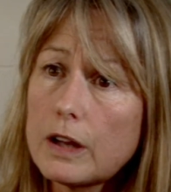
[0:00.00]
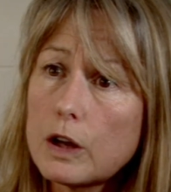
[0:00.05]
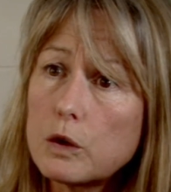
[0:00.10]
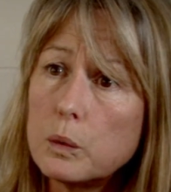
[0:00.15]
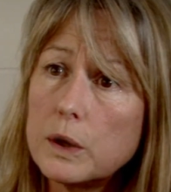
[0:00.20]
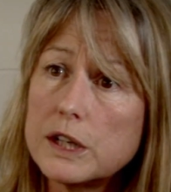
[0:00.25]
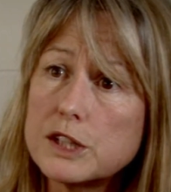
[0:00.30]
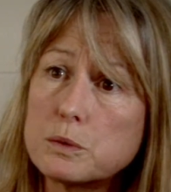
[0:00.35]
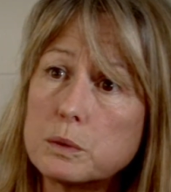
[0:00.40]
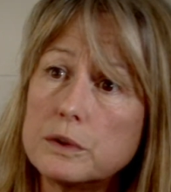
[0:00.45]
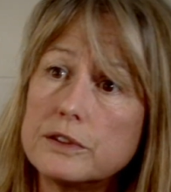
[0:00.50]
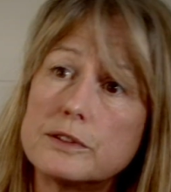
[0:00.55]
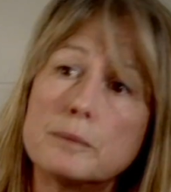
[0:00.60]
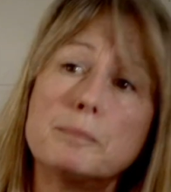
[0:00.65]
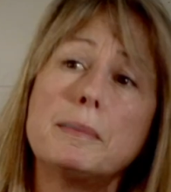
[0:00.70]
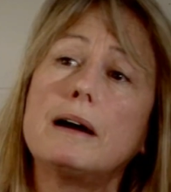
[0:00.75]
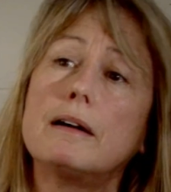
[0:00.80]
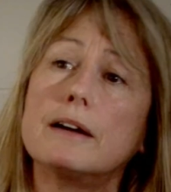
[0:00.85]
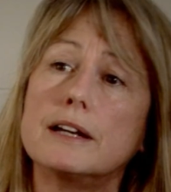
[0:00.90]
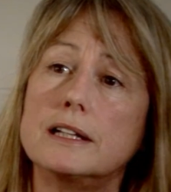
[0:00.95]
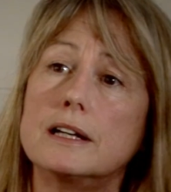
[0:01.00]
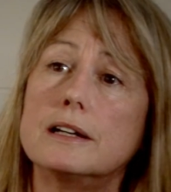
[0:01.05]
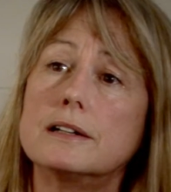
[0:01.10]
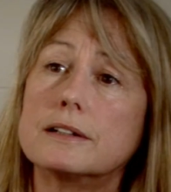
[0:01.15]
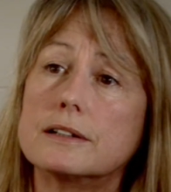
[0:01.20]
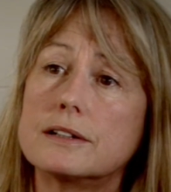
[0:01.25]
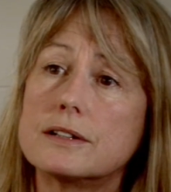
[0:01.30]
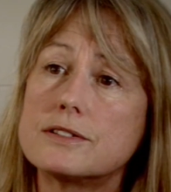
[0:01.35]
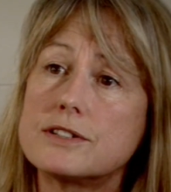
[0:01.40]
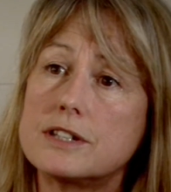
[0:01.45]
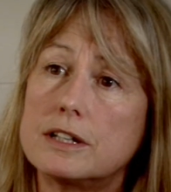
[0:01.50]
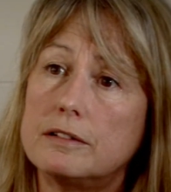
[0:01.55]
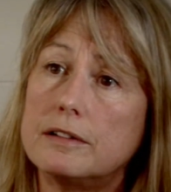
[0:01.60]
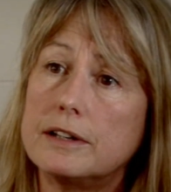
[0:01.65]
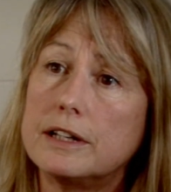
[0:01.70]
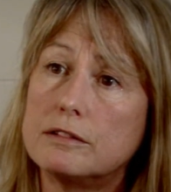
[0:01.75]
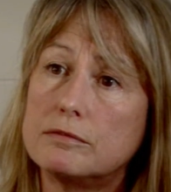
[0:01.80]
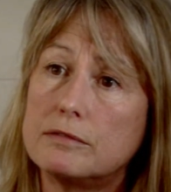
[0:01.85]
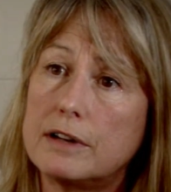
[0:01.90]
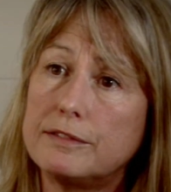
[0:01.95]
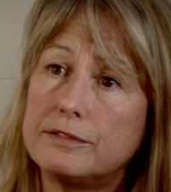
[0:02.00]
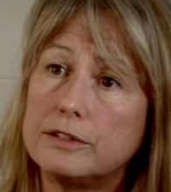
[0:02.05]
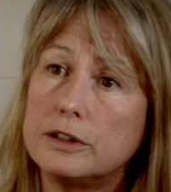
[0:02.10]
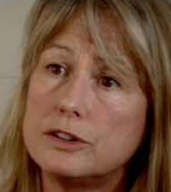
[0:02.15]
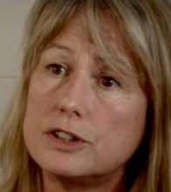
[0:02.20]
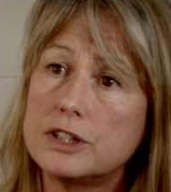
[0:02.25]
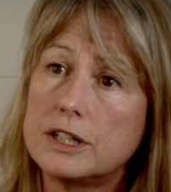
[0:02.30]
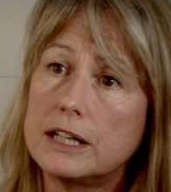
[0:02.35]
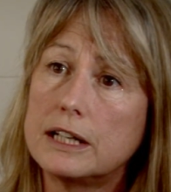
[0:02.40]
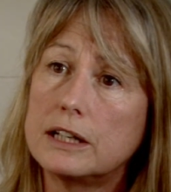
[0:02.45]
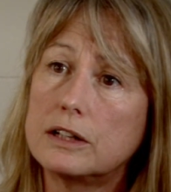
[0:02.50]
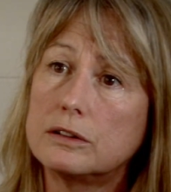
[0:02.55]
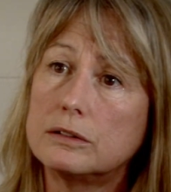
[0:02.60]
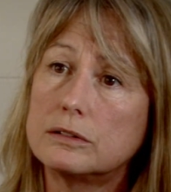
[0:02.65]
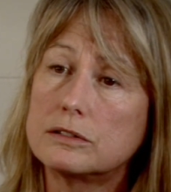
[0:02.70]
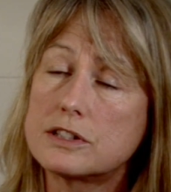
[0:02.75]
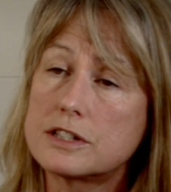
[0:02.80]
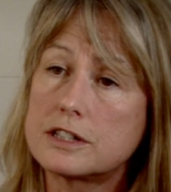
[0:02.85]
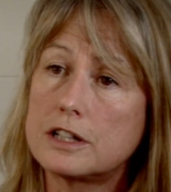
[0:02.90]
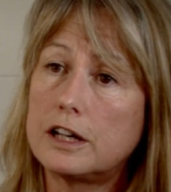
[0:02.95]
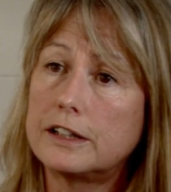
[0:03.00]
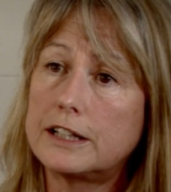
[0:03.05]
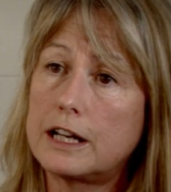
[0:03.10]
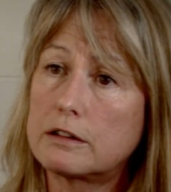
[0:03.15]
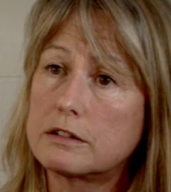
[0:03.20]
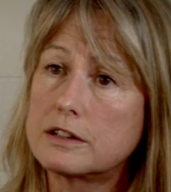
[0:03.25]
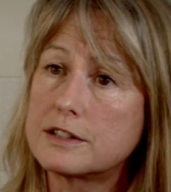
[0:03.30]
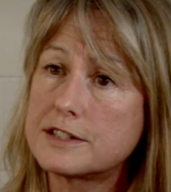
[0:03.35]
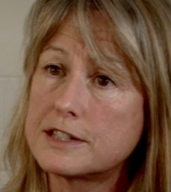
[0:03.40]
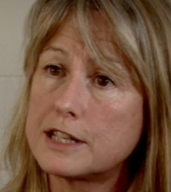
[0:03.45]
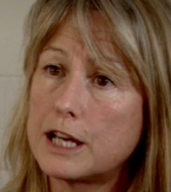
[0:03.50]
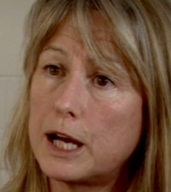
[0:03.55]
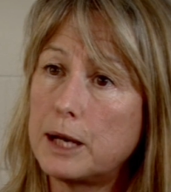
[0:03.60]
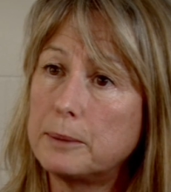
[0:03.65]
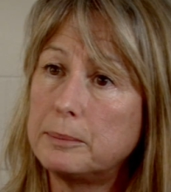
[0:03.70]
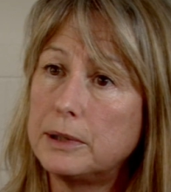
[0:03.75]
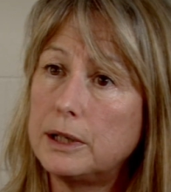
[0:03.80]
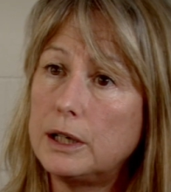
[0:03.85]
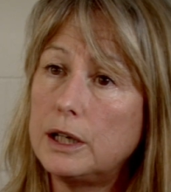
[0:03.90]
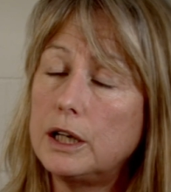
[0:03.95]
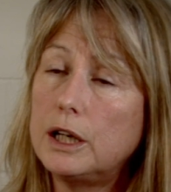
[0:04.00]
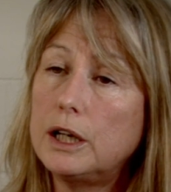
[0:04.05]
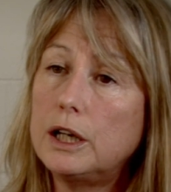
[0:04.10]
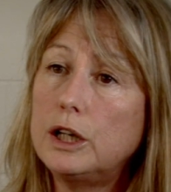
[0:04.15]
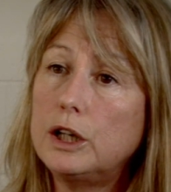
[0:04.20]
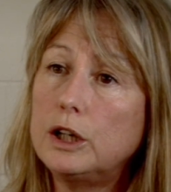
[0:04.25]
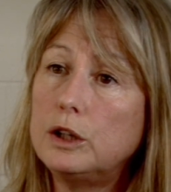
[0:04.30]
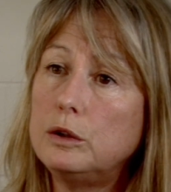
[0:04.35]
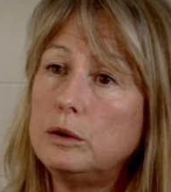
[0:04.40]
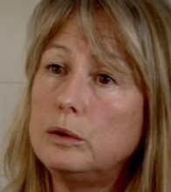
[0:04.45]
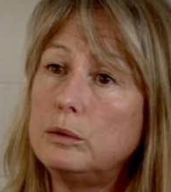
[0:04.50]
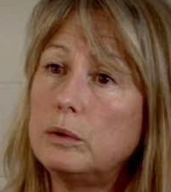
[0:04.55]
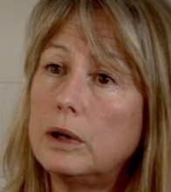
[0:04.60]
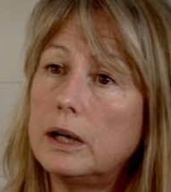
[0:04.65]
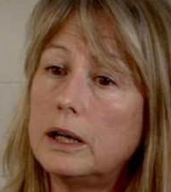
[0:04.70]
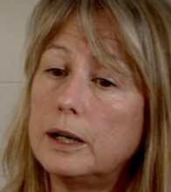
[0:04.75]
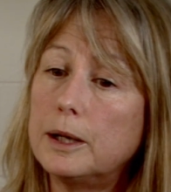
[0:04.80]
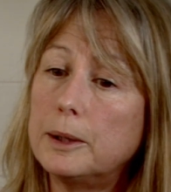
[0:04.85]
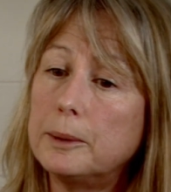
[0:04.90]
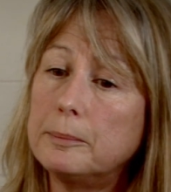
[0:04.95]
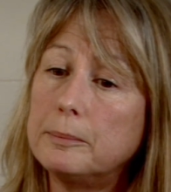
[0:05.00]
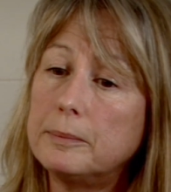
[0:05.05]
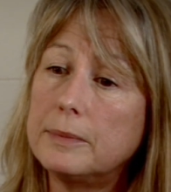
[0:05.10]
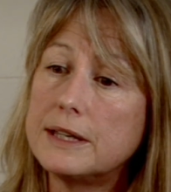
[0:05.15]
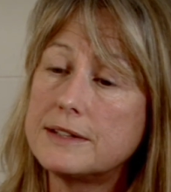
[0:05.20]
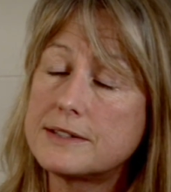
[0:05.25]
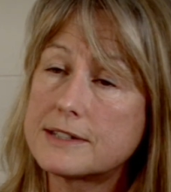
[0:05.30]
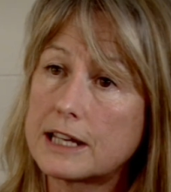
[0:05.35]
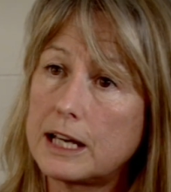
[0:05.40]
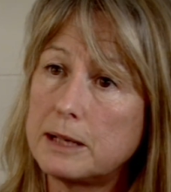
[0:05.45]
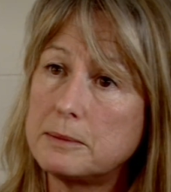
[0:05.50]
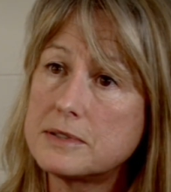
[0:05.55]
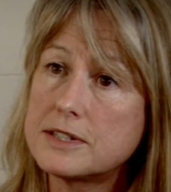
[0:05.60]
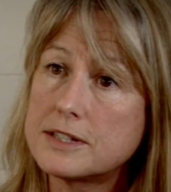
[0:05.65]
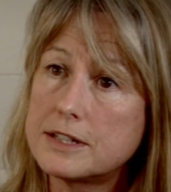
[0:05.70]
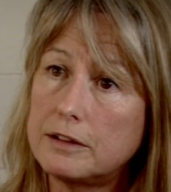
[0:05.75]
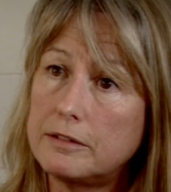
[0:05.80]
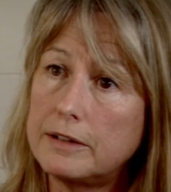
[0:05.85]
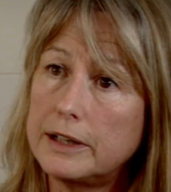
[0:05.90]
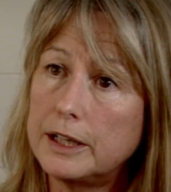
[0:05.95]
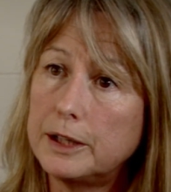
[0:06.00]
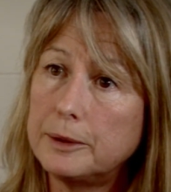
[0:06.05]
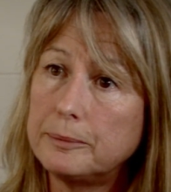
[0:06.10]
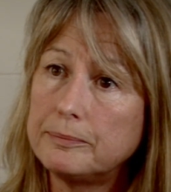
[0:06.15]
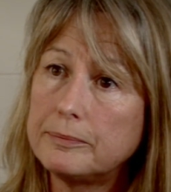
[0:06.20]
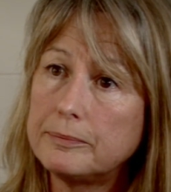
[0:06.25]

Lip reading: which was about a young Syrian refugee called Saad al-Qassab who escaped Syria,